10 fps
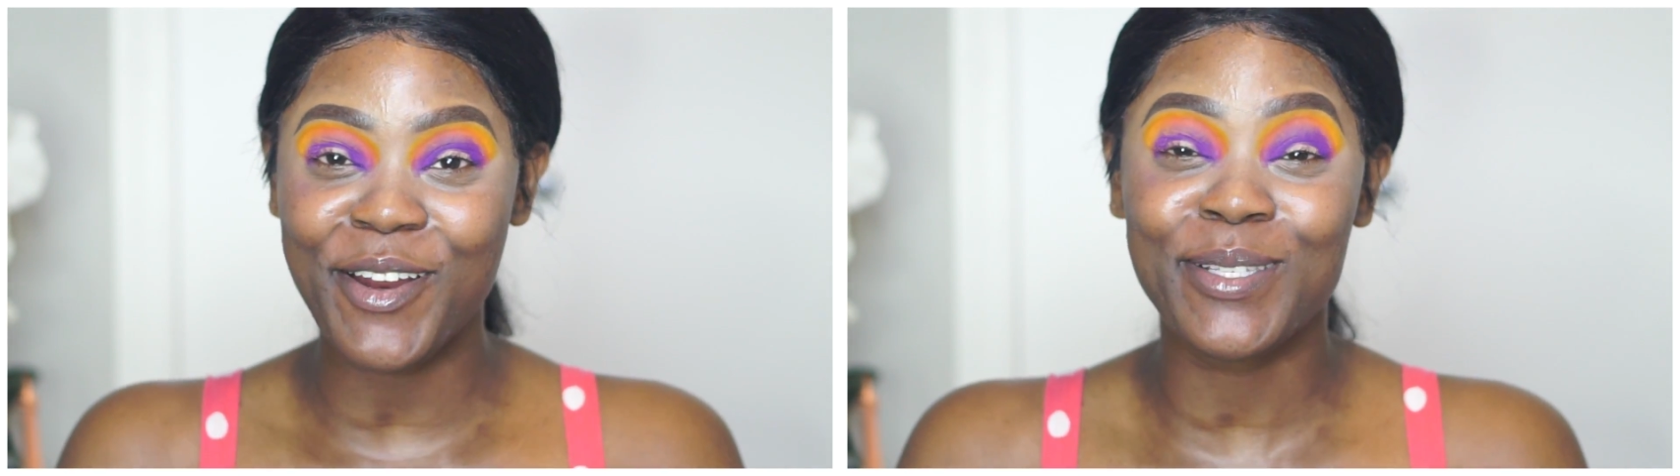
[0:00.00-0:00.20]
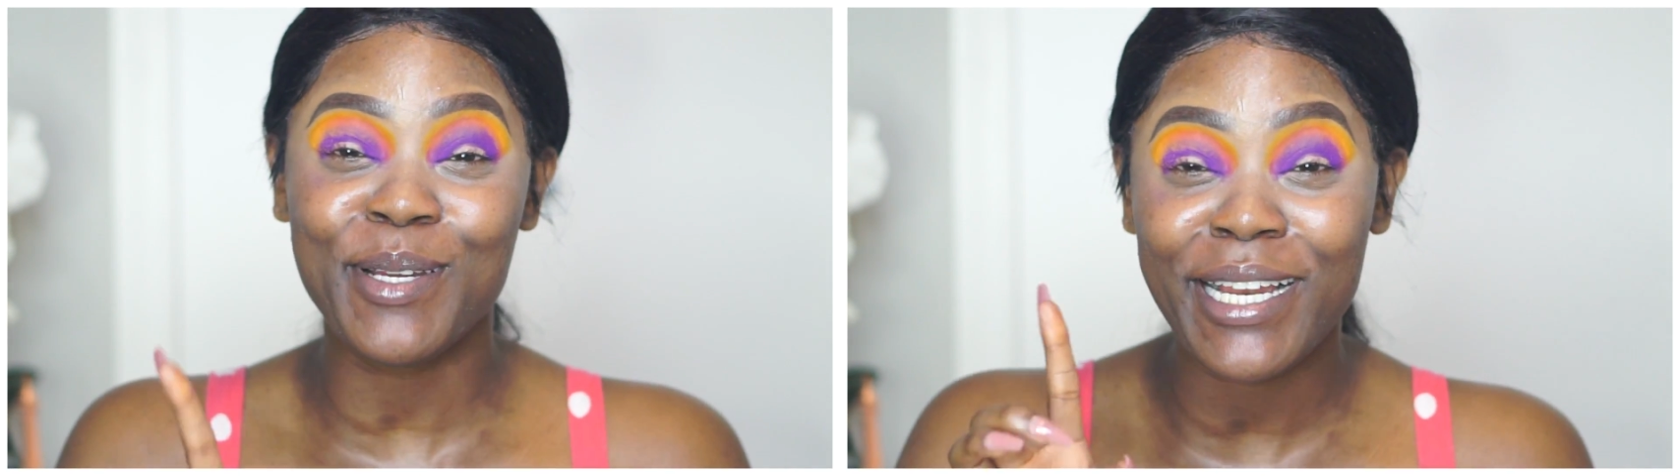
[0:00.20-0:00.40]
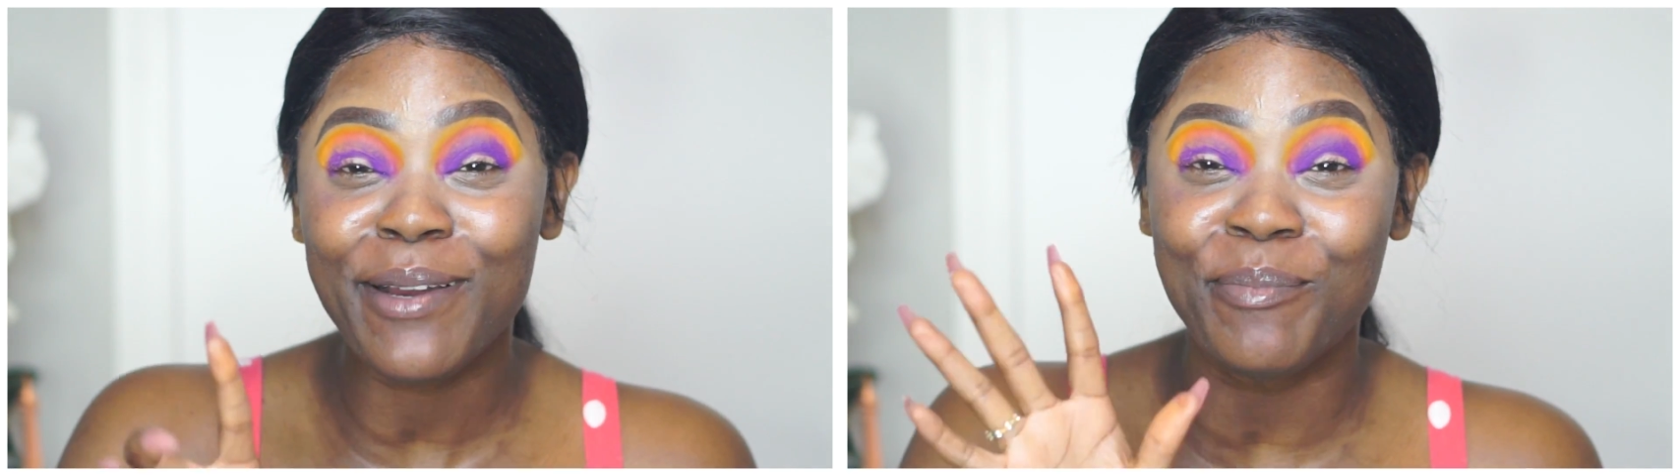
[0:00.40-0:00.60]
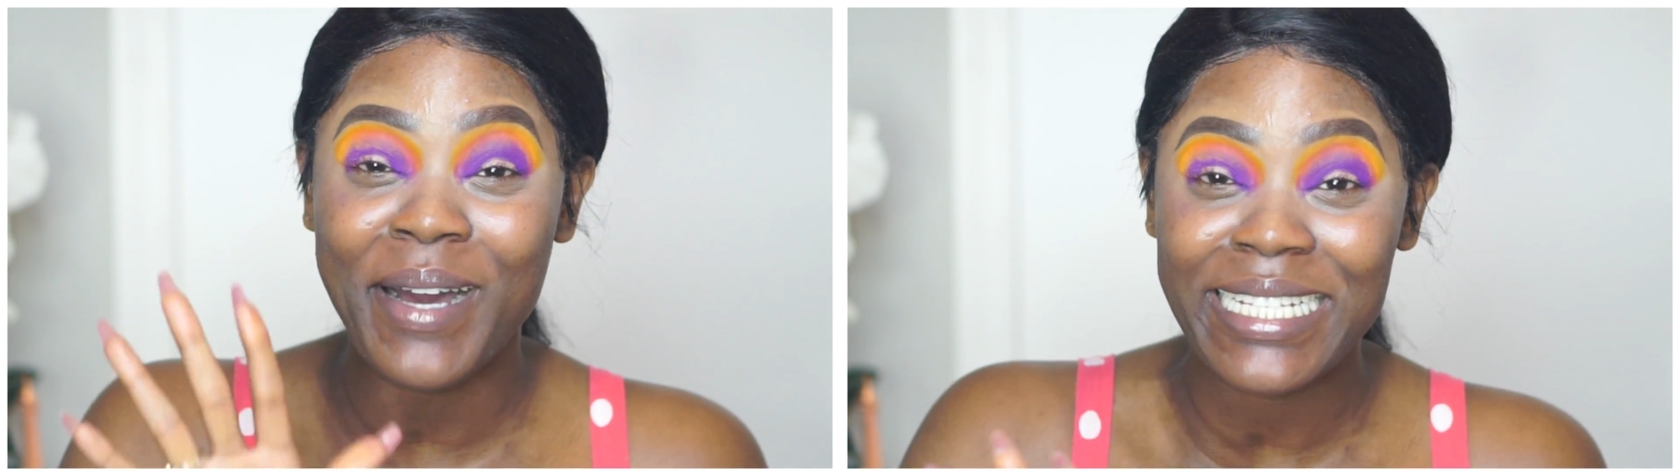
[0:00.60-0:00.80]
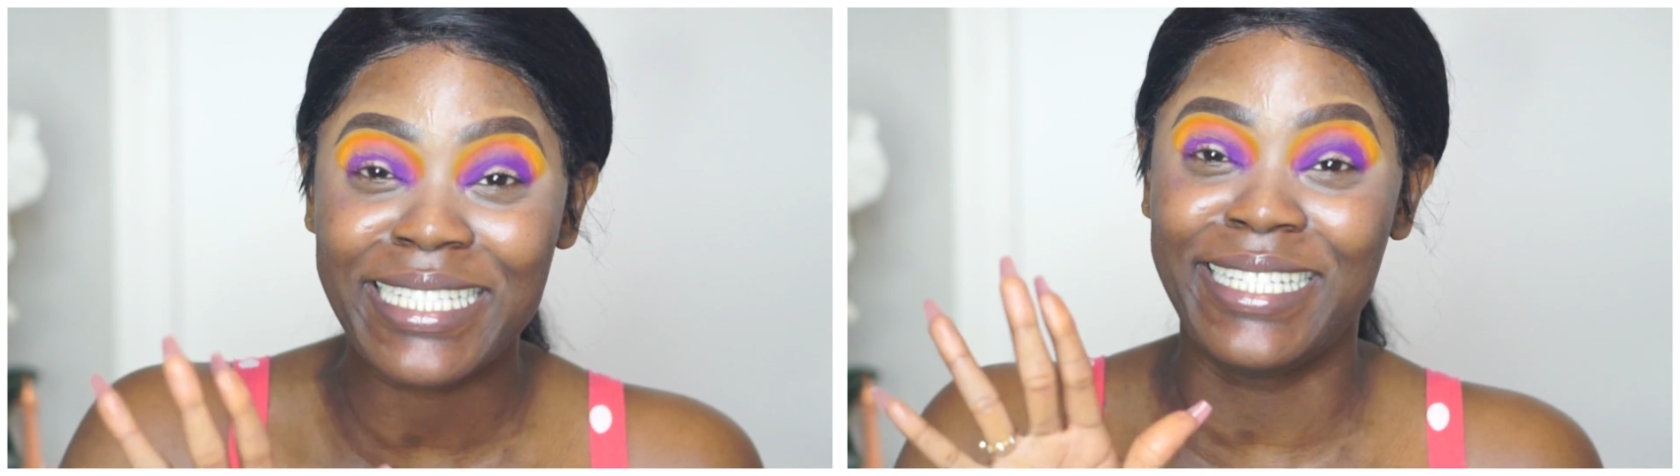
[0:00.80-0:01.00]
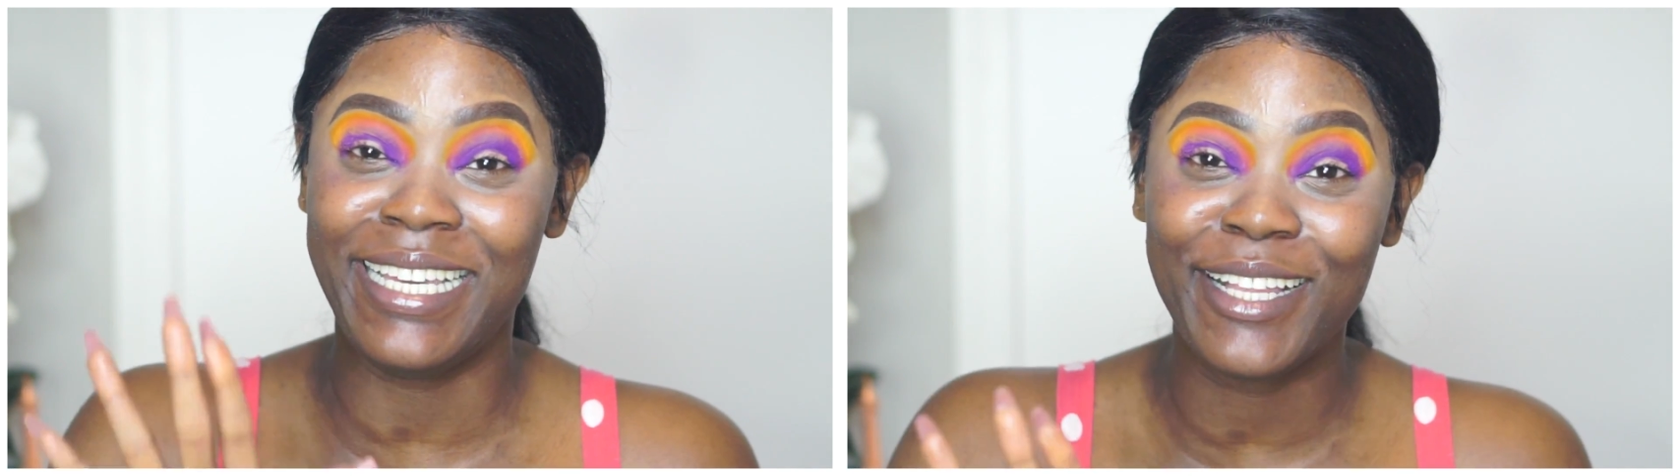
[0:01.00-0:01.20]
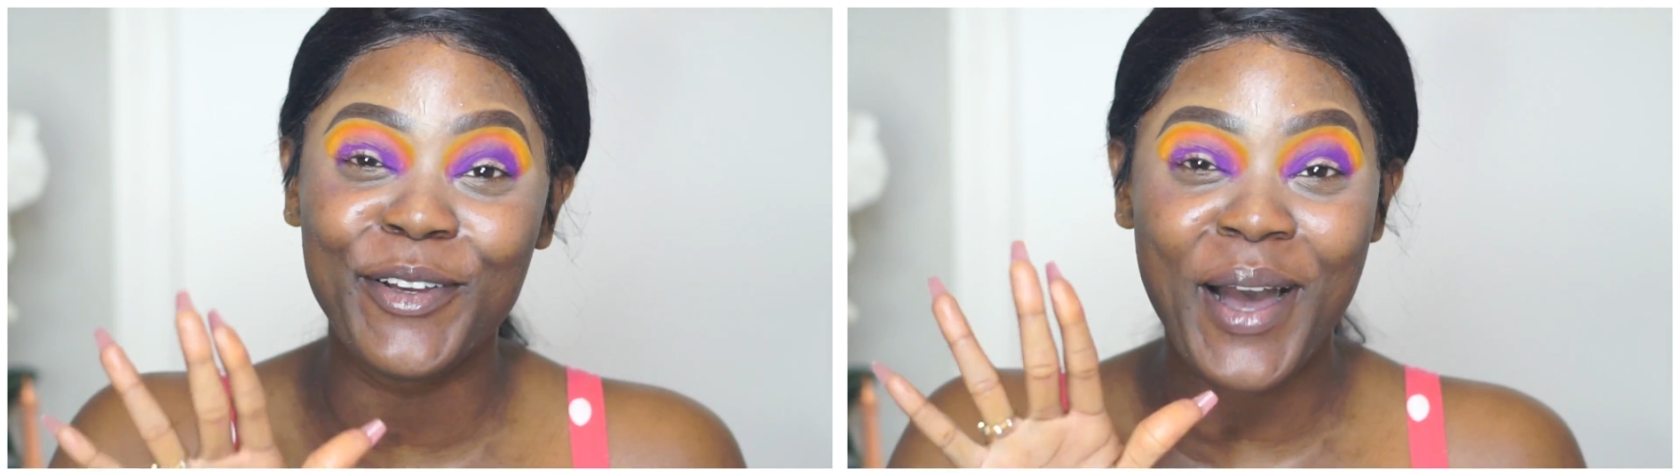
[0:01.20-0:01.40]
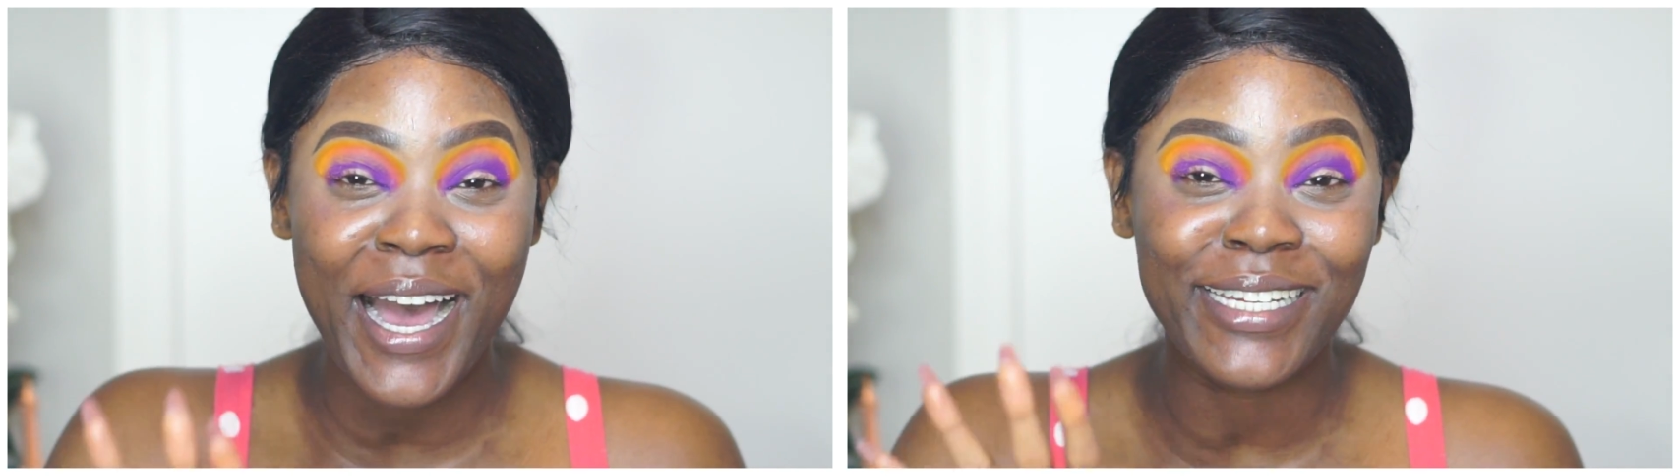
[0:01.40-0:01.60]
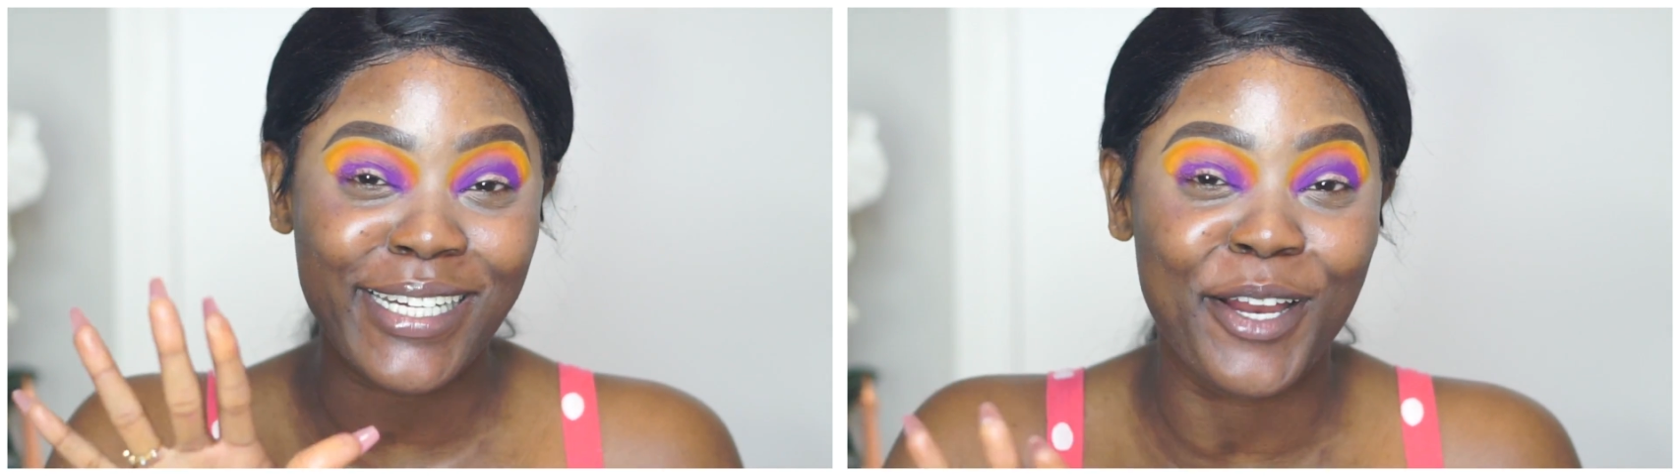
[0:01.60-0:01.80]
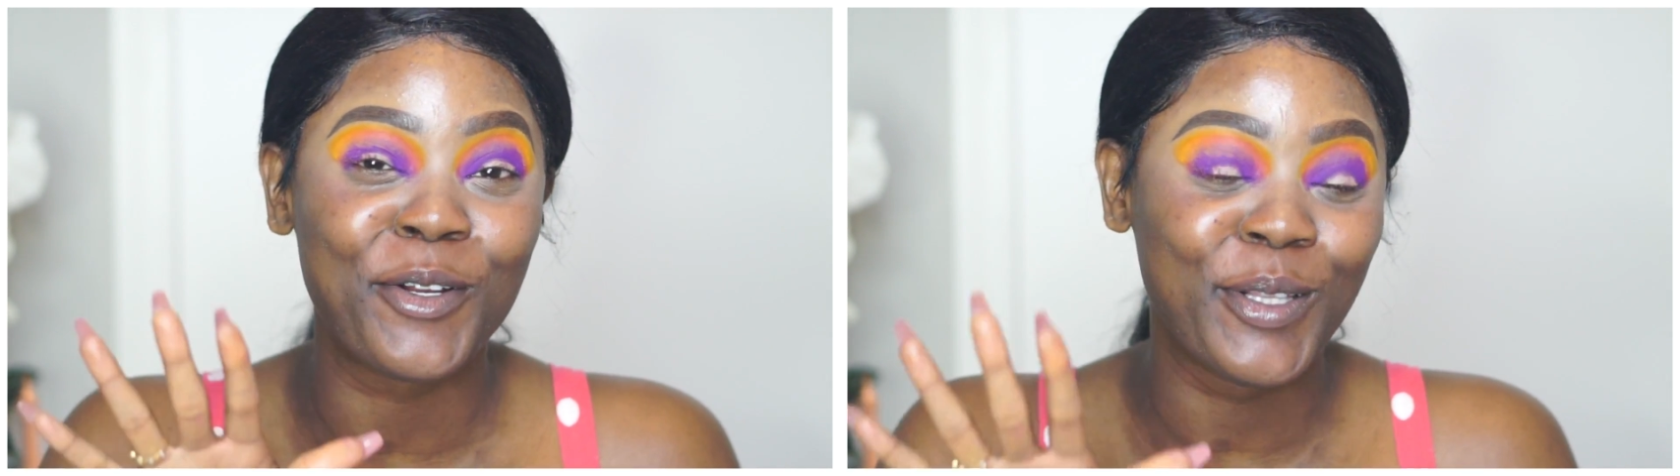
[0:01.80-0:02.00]
It's really a matte yellow
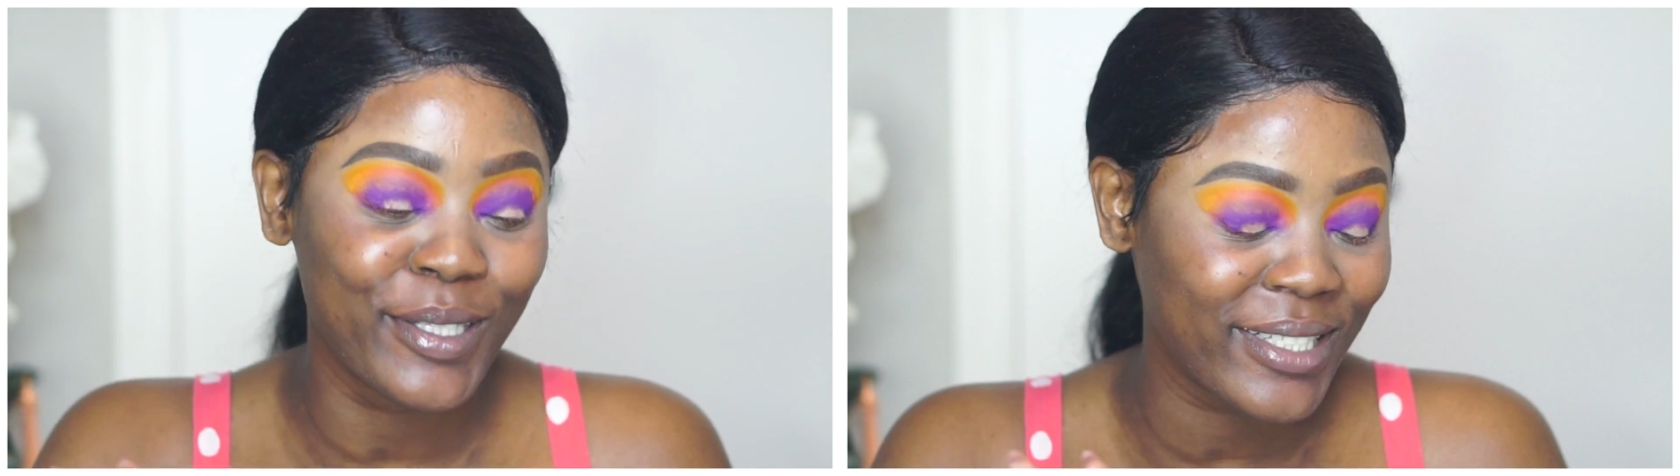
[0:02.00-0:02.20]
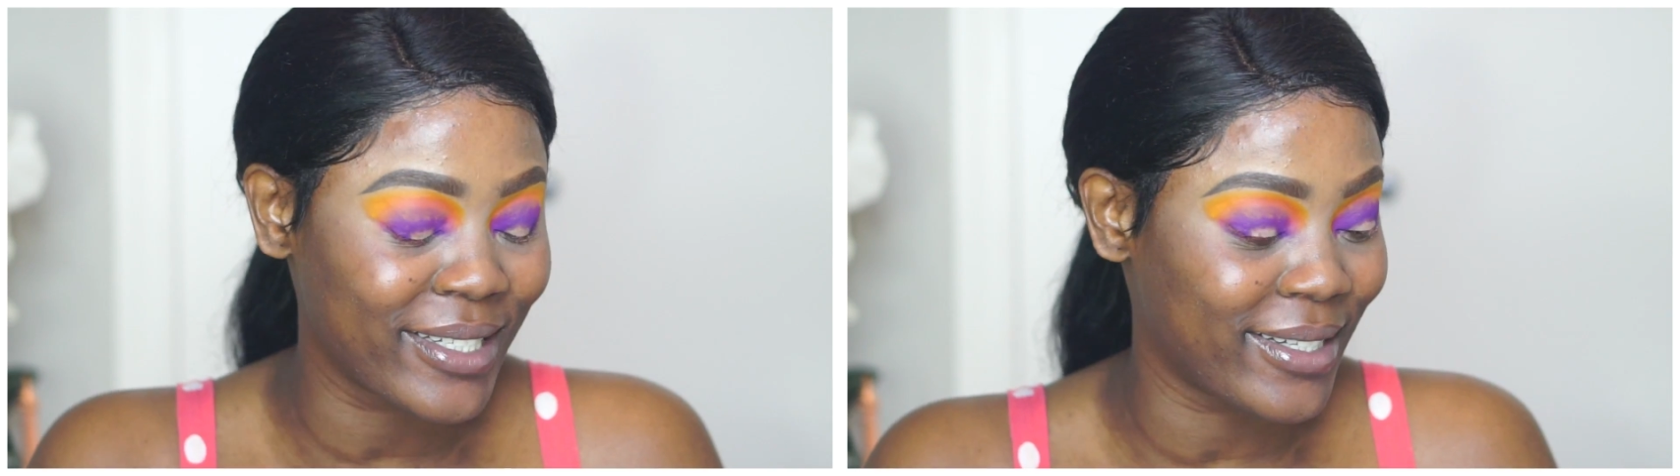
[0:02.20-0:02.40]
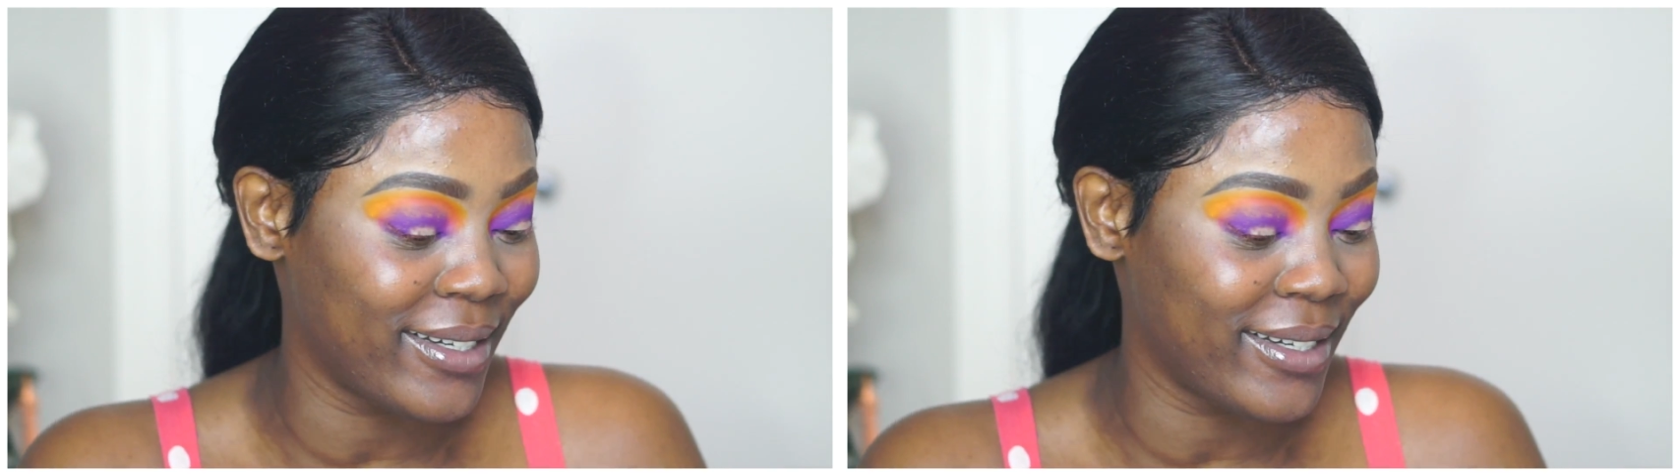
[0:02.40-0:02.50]
eyeshadow look.